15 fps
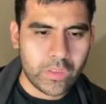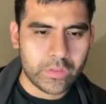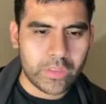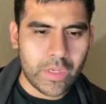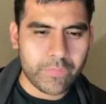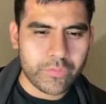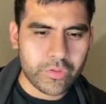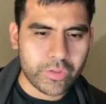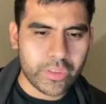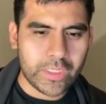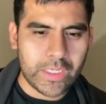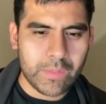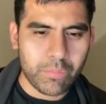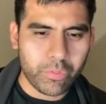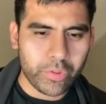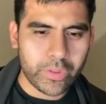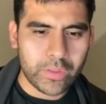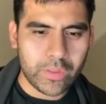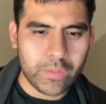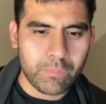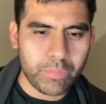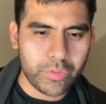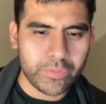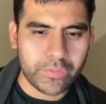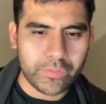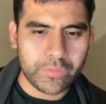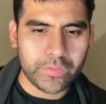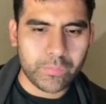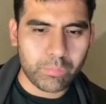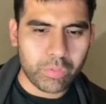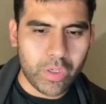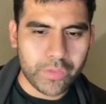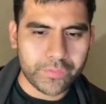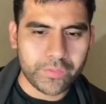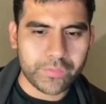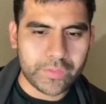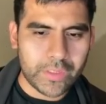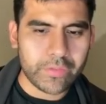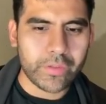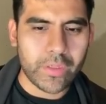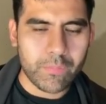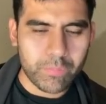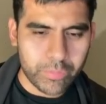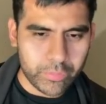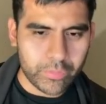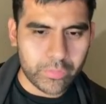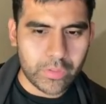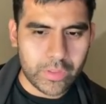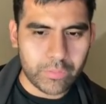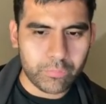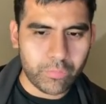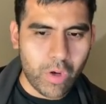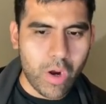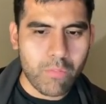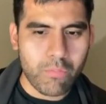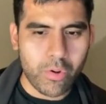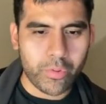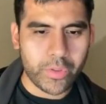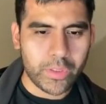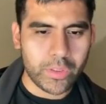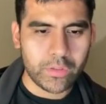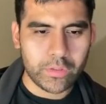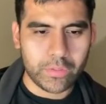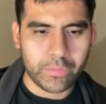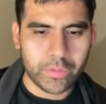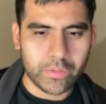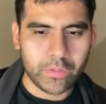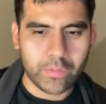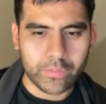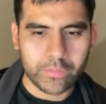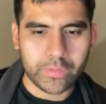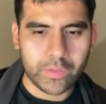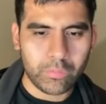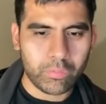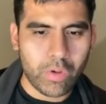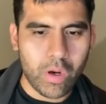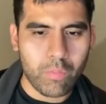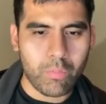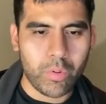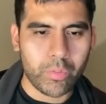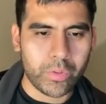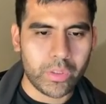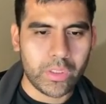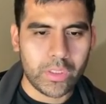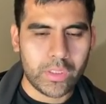Capture keyboard inputs using process standard input in raw mode. There we go. See raw mode.